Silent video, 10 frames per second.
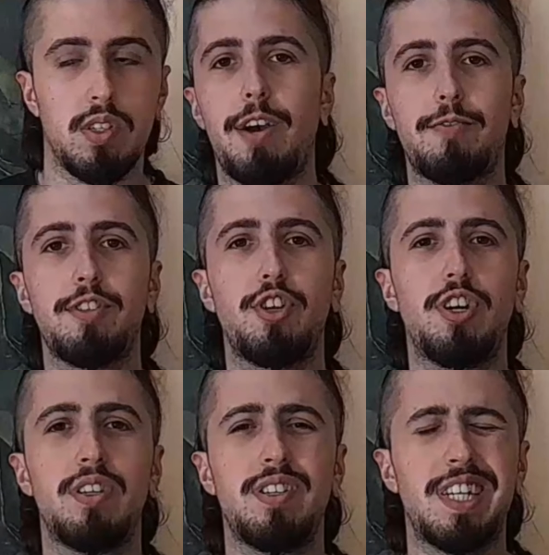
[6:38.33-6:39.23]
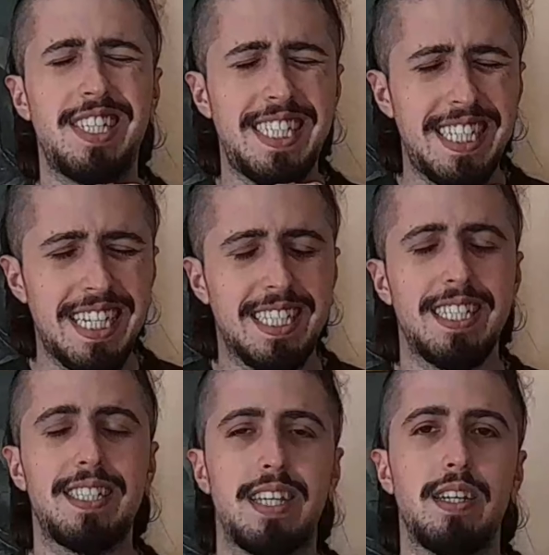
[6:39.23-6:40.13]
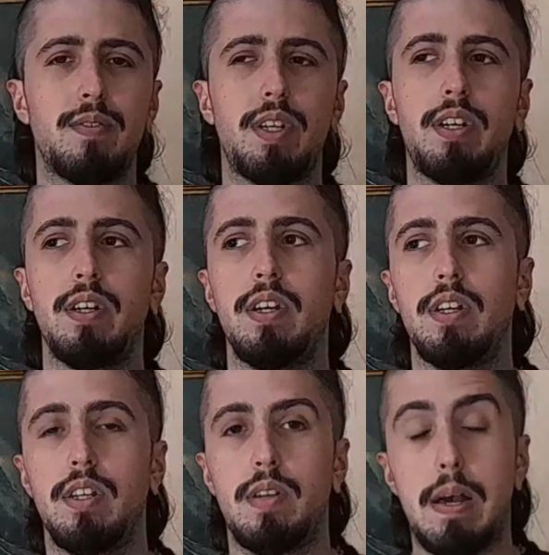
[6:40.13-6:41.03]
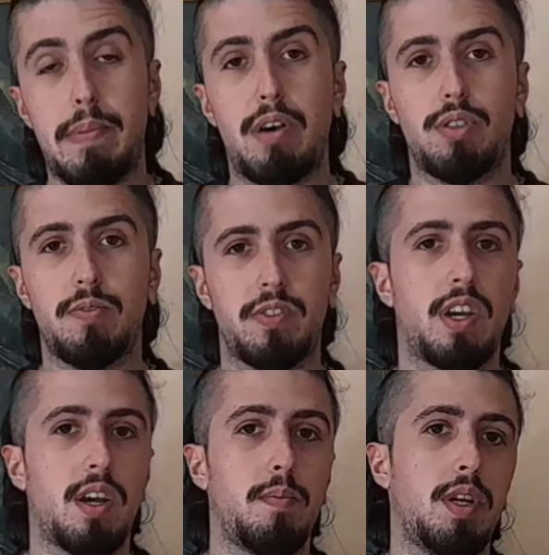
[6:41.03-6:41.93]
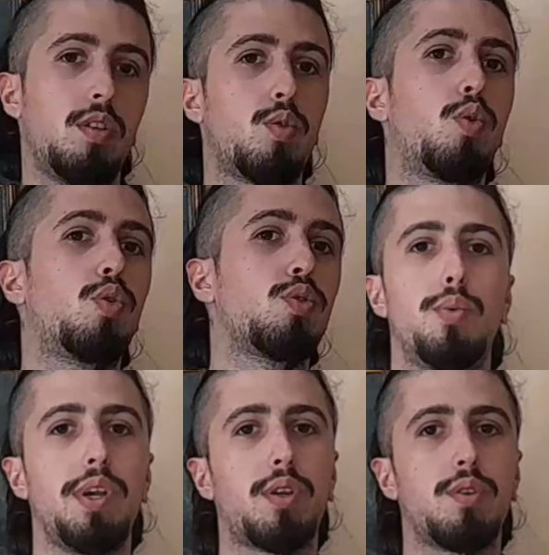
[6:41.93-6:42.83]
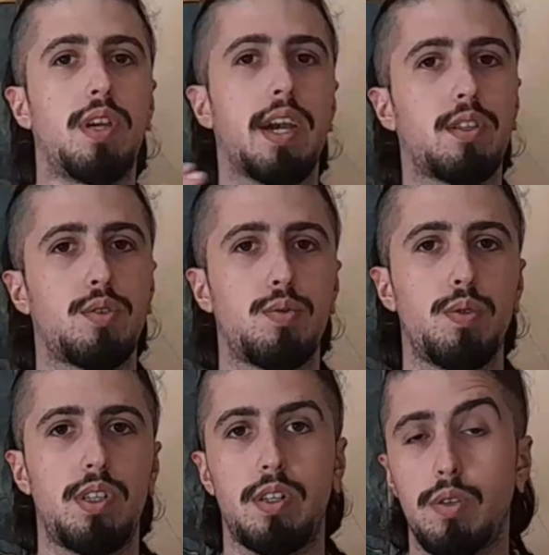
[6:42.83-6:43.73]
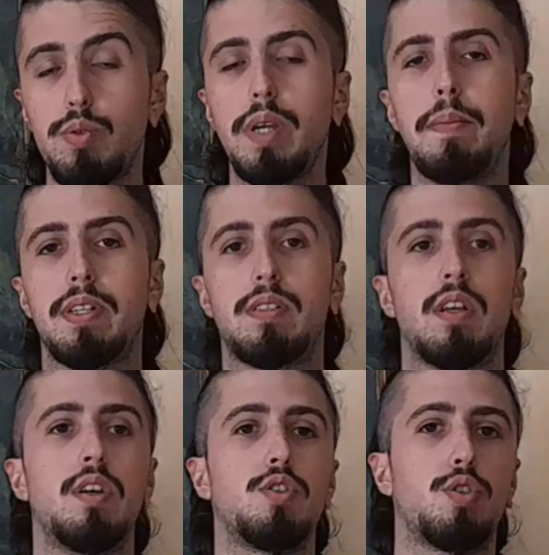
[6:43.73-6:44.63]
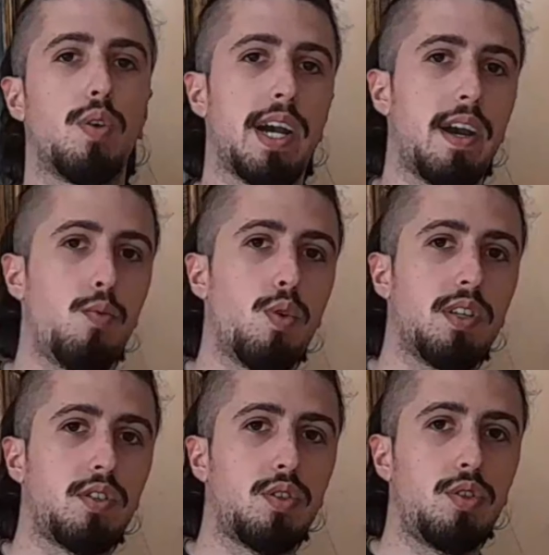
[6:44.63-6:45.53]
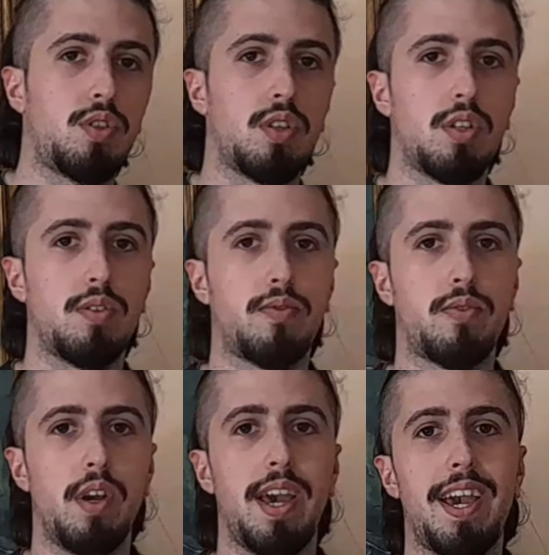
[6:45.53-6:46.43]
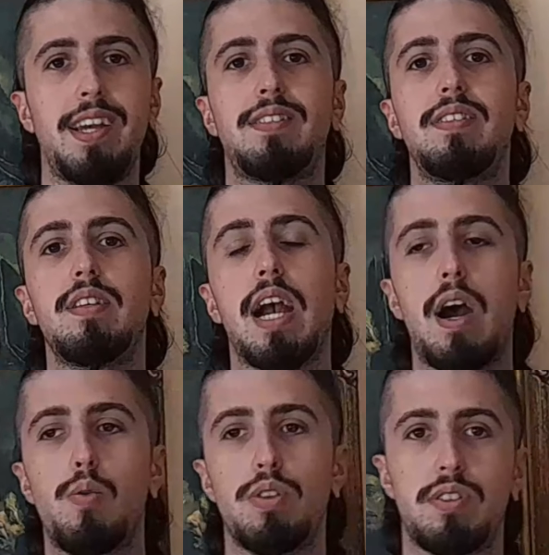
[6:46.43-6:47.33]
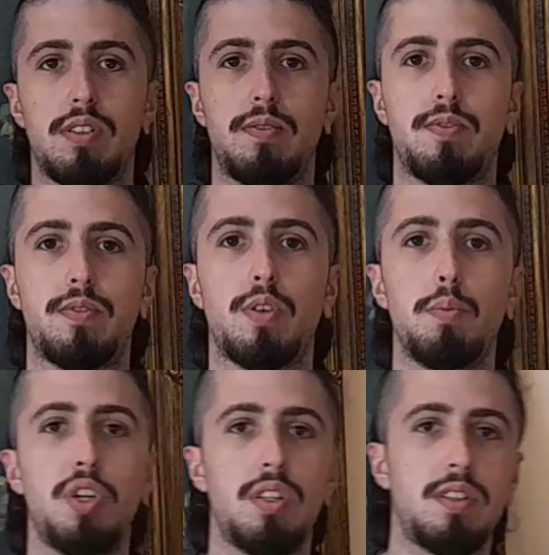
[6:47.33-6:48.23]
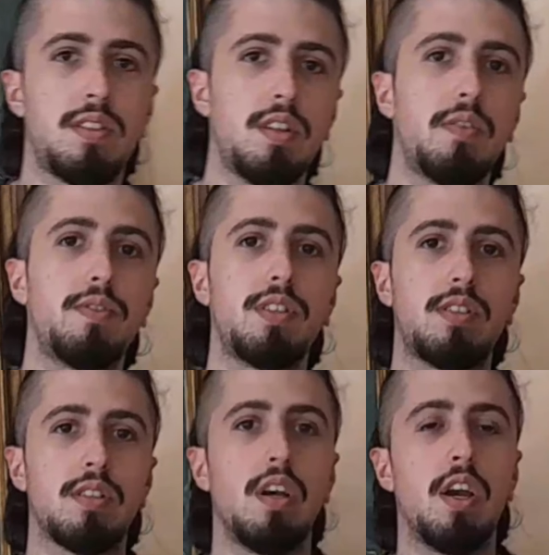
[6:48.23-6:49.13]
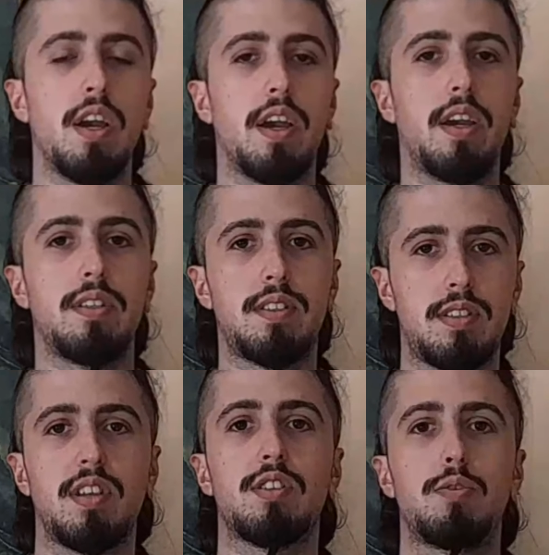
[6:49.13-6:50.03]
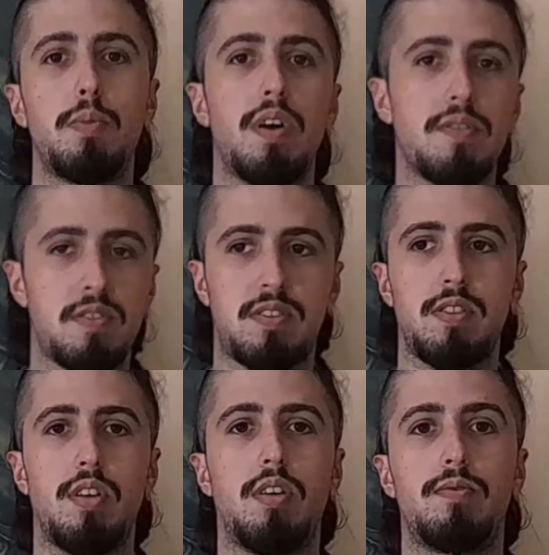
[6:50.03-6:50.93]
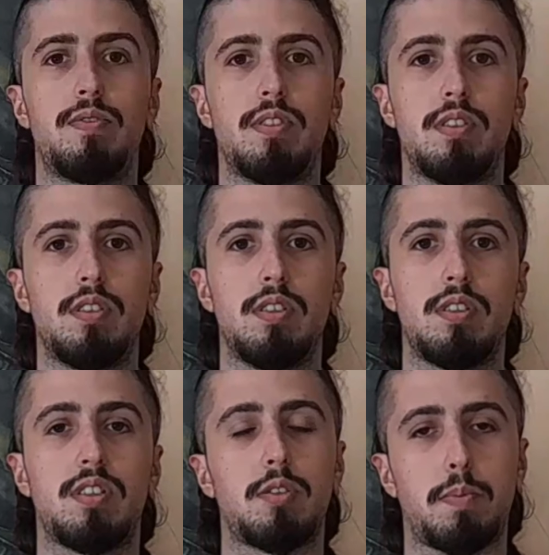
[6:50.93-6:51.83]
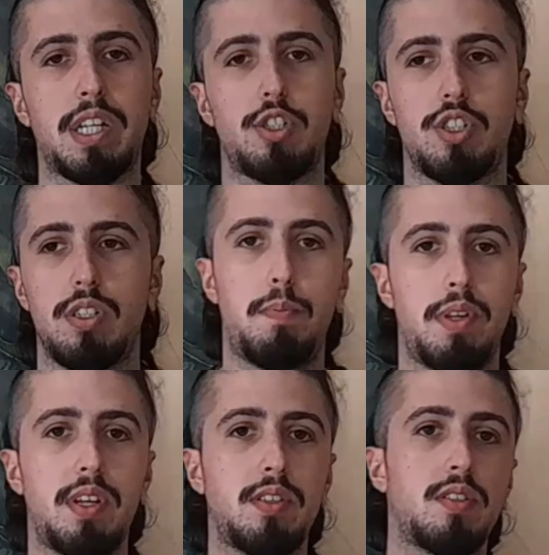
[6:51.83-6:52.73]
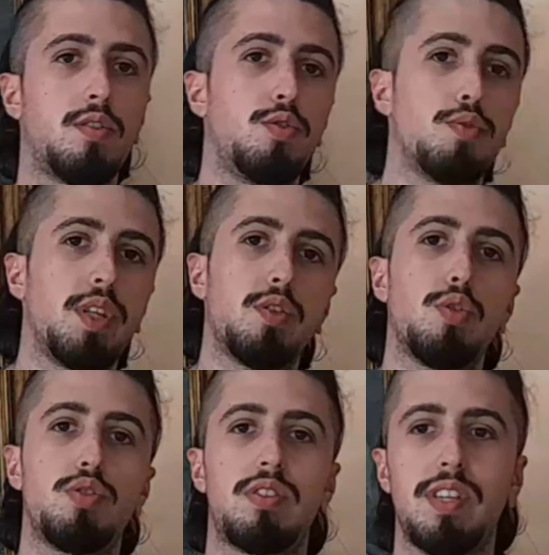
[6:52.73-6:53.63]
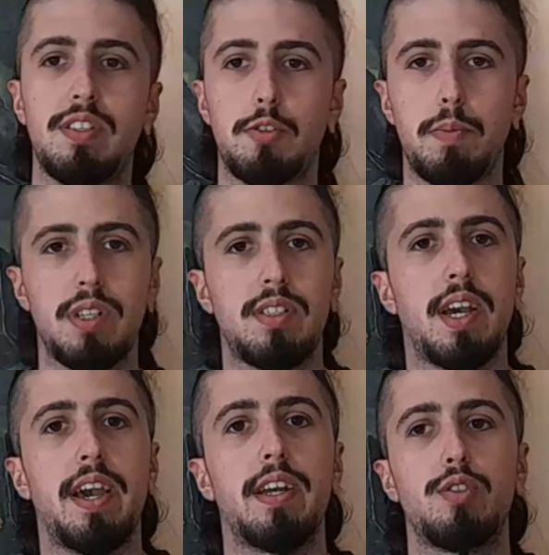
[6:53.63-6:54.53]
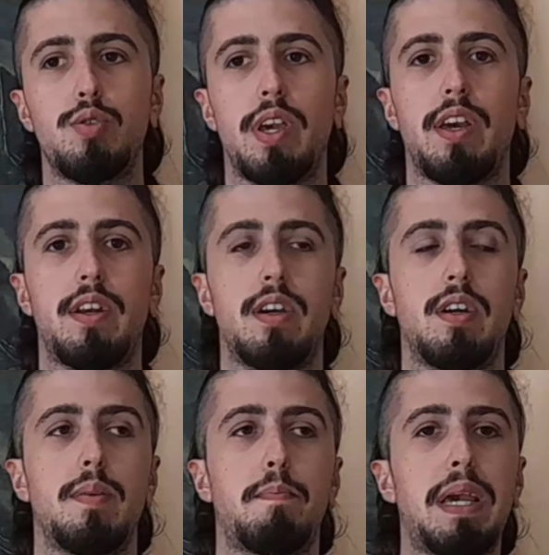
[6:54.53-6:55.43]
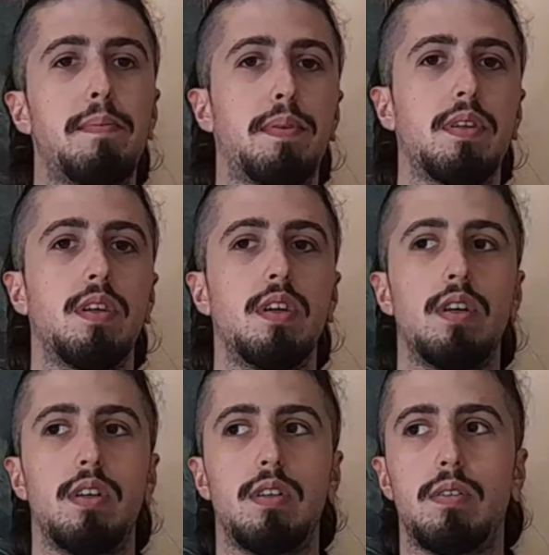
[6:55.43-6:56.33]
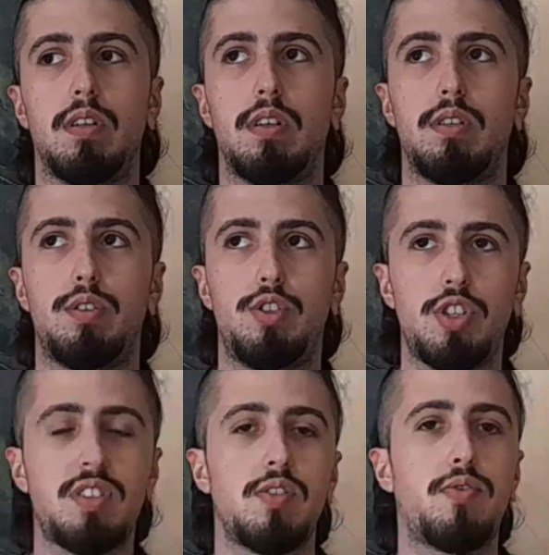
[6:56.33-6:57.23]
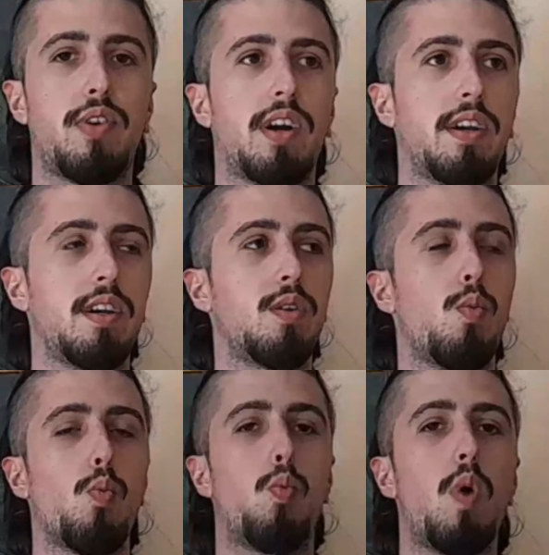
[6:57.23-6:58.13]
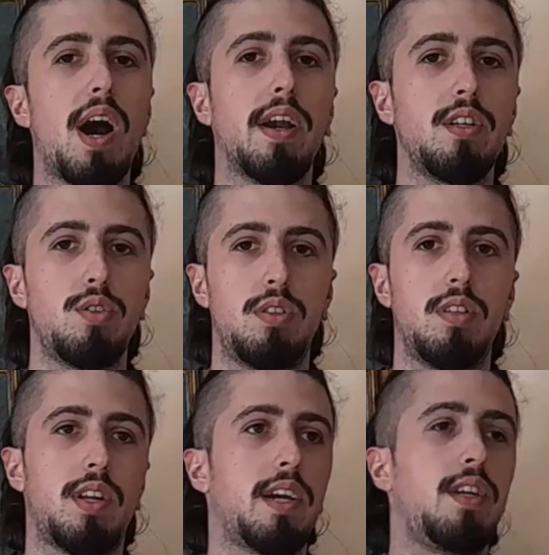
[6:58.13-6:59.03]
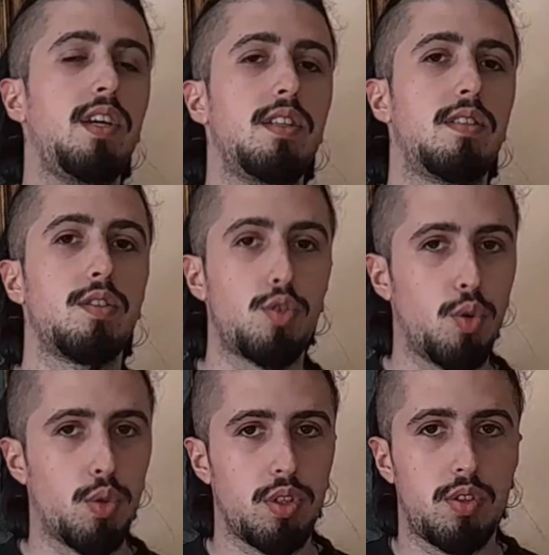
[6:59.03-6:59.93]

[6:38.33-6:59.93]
After an unnecessary amount of time in court, we could get to an agreement. So I was to serve 80 hours of community service and six months of uh, suspension. Plus, during those six months, I had to get a paper uh, justifying why did I need the sword?